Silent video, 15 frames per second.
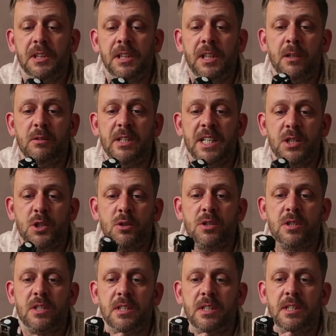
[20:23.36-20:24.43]
You know, it
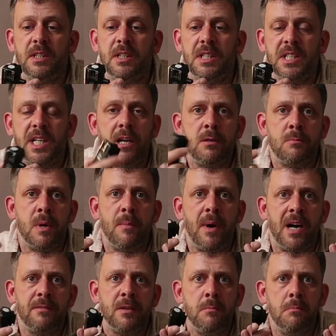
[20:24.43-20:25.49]
just saves me
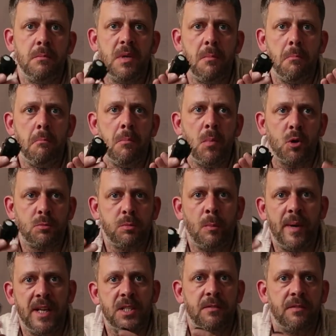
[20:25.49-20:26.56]
by having multiple
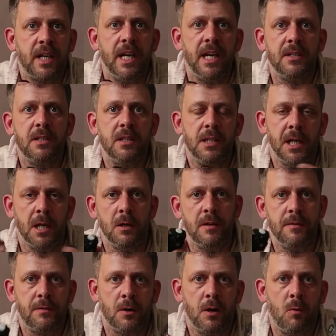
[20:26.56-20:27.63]
bits of kit. You know,
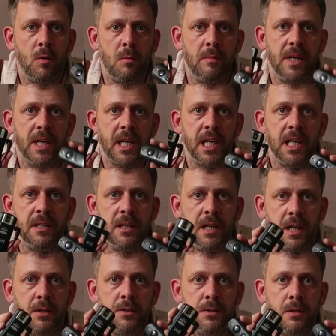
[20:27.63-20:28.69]
if I've got one bit of kit
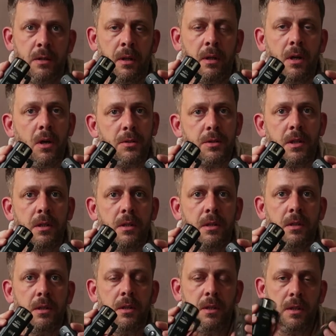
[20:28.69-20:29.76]
that can do the lot,
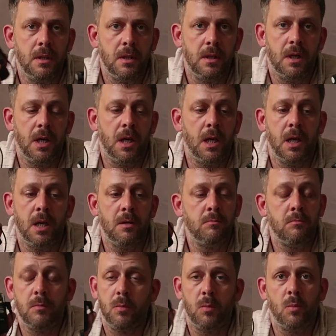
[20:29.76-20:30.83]

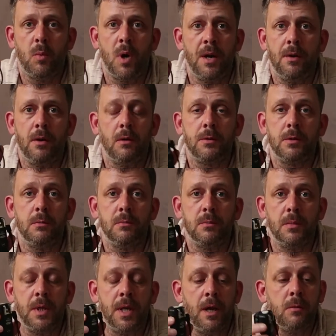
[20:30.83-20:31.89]
why not?
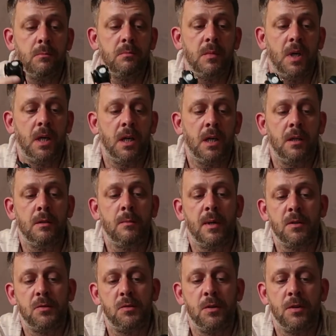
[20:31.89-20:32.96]
You know, and
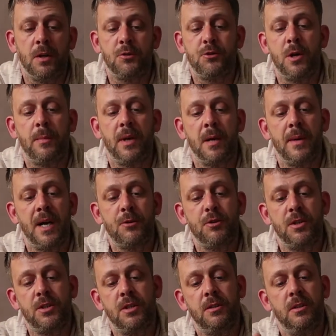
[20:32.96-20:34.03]
both run on AAA
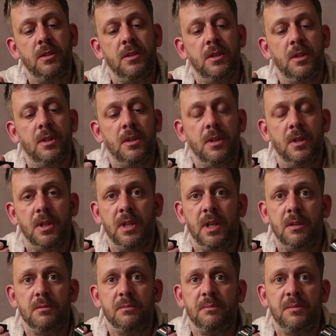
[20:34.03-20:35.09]
batteries. You
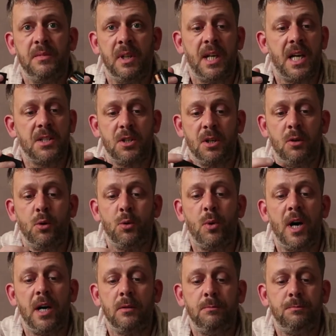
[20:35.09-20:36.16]
know, they last a good
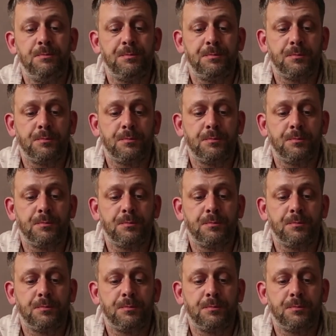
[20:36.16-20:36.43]
while.